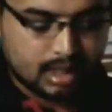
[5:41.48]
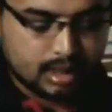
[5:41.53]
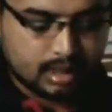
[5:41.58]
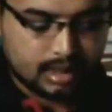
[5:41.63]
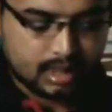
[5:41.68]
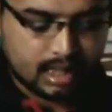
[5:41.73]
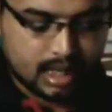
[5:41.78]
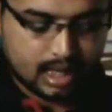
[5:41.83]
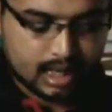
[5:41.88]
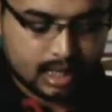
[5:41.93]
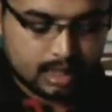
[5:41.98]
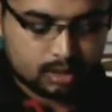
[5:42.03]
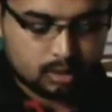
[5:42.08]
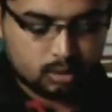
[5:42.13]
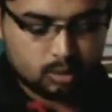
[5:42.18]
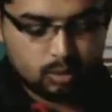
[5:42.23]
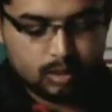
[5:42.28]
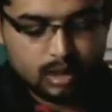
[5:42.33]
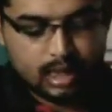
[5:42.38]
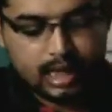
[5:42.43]
There are
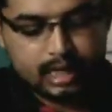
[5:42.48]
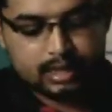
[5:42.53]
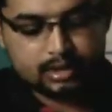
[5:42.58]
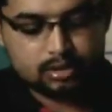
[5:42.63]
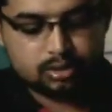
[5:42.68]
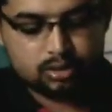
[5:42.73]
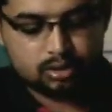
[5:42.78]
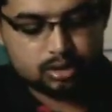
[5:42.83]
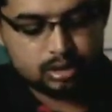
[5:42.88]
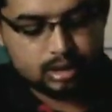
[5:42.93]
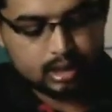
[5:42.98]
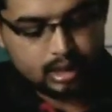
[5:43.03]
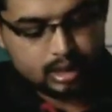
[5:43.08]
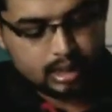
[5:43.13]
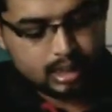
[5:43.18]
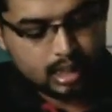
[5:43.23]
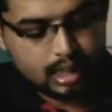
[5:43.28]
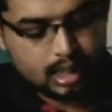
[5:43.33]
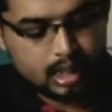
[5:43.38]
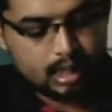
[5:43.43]
two layers
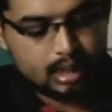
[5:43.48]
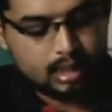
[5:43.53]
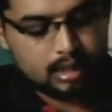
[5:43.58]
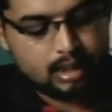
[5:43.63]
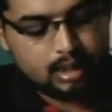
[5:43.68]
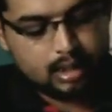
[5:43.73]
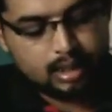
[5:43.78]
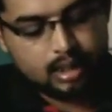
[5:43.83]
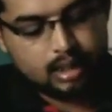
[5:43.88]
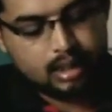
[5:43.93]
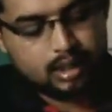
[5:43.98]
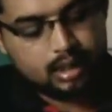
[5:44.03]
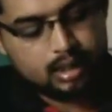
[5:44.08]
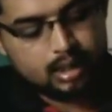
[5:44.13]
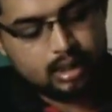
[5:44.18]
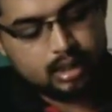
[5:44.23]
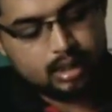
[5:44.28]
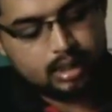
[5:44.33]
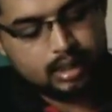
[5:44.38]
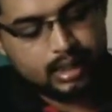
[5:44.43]
in the
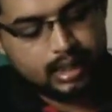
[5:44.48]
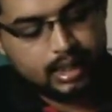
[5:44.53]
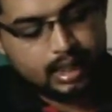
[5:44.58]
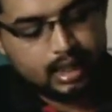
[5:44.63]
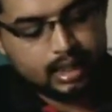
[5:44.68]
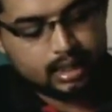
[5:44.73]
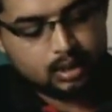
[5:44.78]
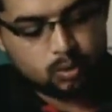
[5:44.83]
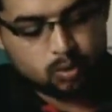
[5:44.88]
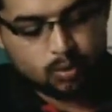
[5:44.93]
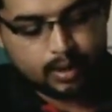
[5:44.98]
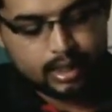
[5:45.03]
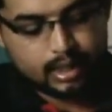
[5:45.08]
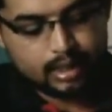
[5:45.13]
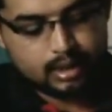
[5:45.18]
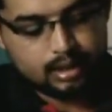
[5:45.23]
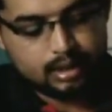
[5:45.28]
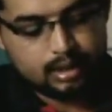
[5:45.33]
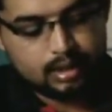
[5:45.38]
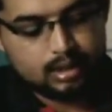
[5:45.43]
egg
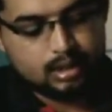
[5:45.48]
white.